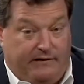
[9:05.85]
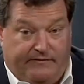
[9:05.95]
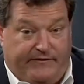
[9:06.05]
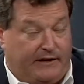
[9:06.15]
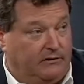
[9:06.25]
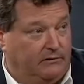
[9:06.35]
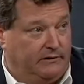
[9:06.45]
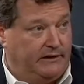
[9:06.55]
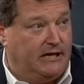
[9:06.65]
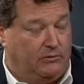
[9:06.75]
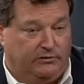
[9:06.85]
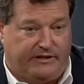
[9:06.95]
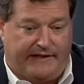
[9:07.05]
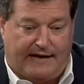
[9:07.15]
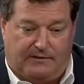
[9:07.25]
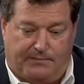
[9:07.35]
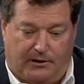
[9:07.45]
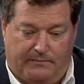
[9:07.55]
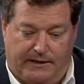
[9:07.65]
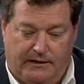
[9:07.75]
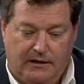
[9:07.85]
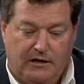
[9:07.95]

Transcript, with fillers: and the federal equal to that department